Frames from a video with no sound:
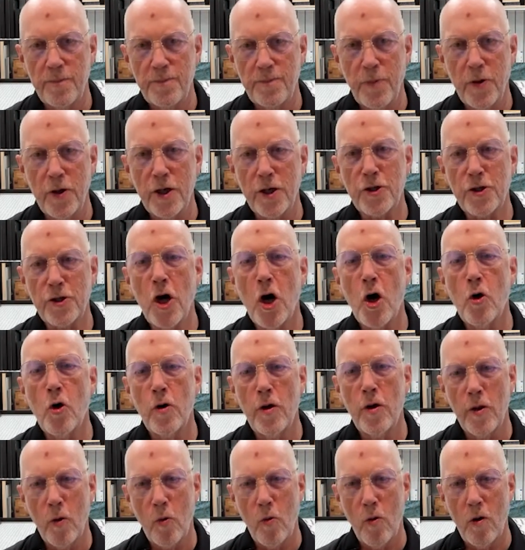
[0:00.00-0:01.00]
put a toe
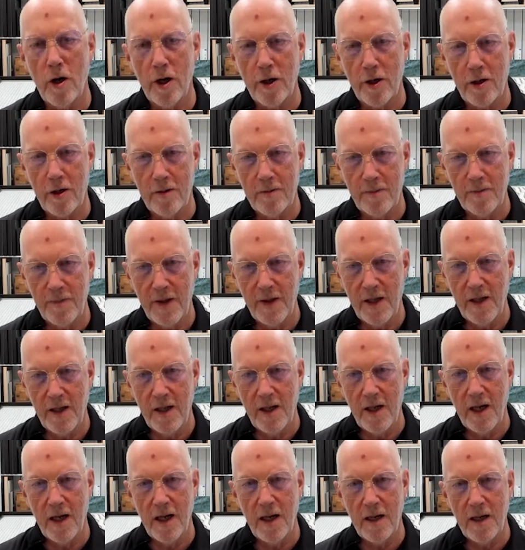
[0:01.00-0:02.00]
in the water.
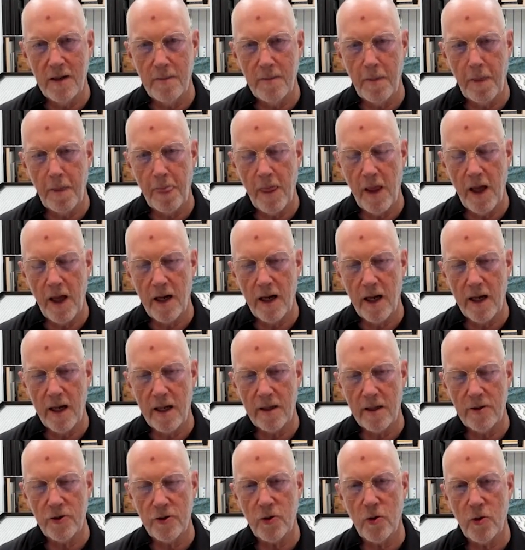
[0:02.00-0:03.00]
And I
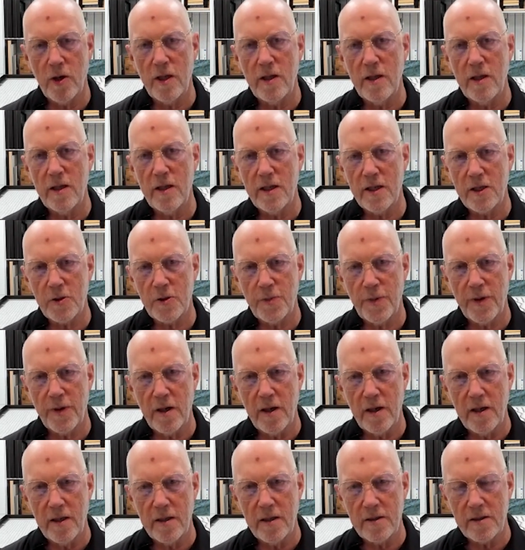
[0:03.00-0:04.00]
enjoy the
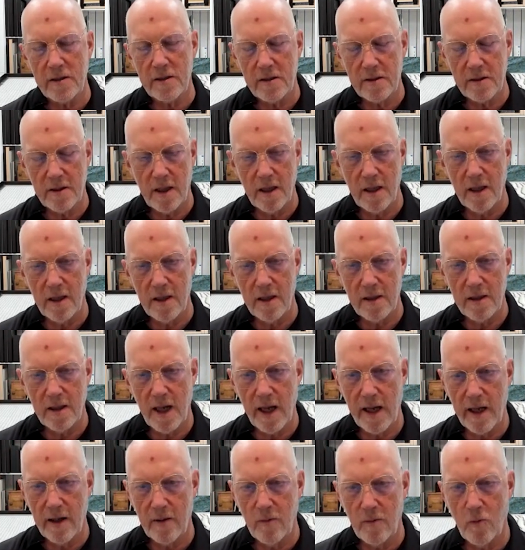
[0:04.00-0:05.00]
experience.
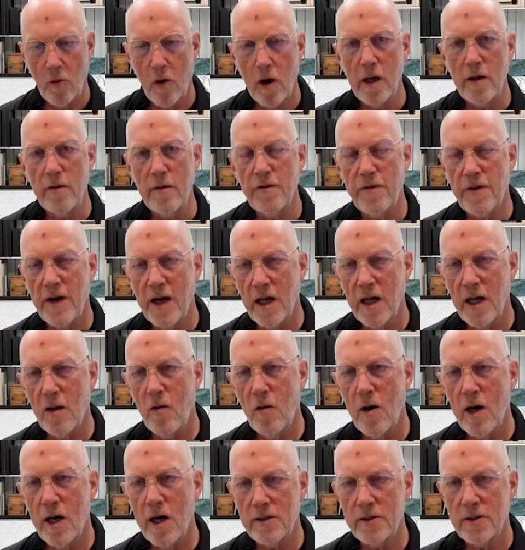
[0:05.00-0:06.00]
I had one
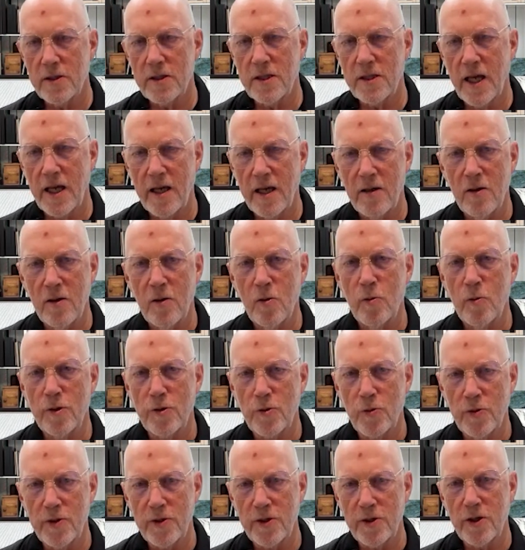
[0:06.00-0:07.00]
follow-on sale,
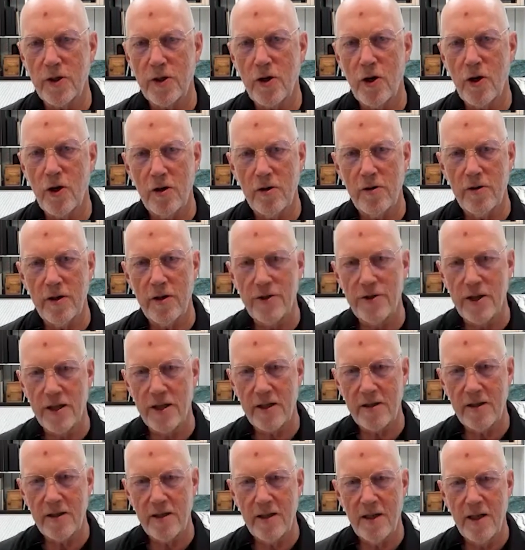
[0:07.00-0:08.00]
which was
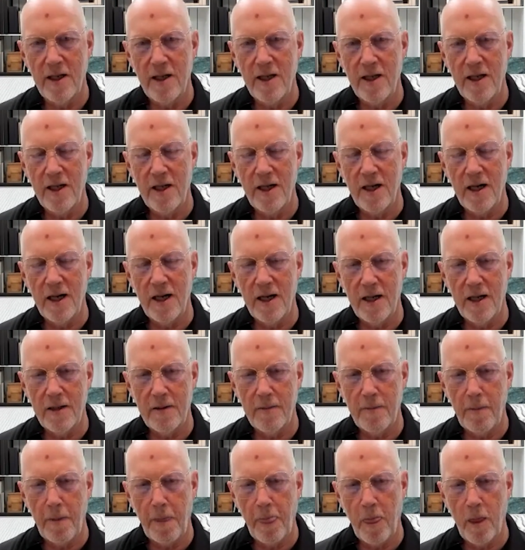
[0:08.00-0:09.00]
encouraging.
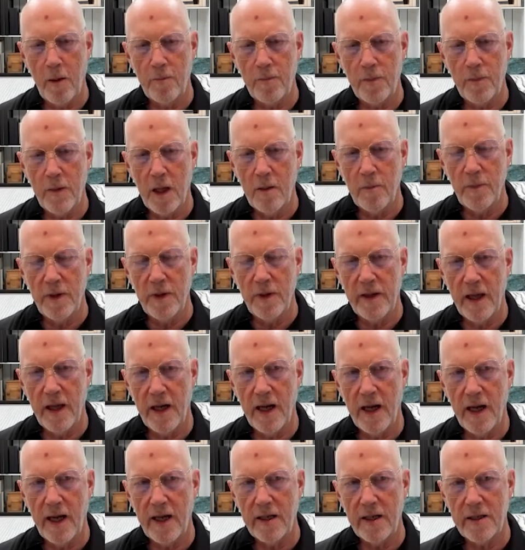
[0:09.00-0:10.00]
But
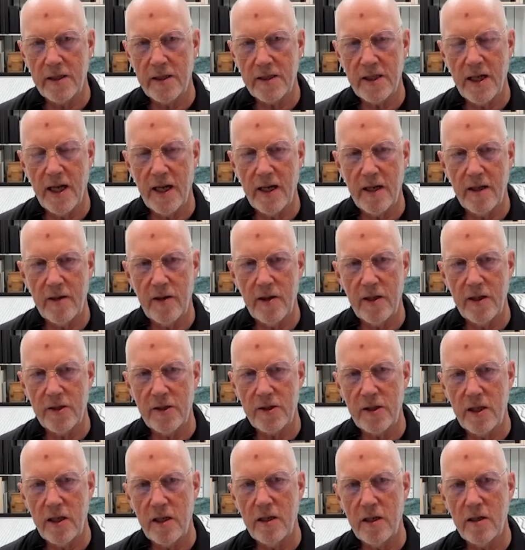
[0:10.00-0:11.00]
then I decided
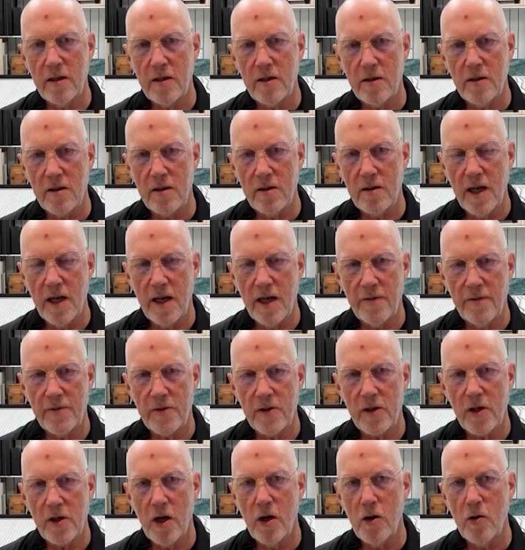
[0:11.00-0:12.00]
this year,
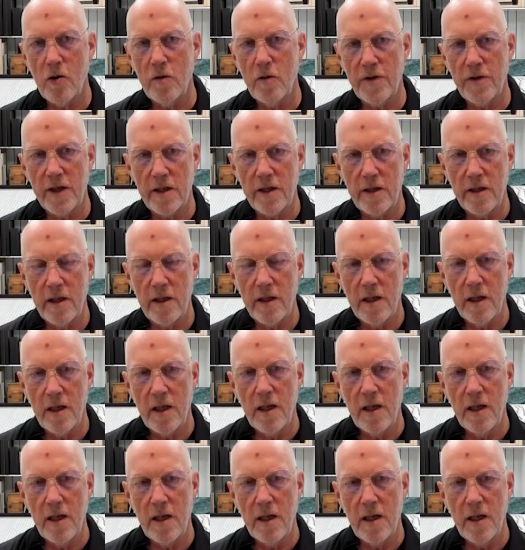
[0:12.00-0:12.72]
after COVID,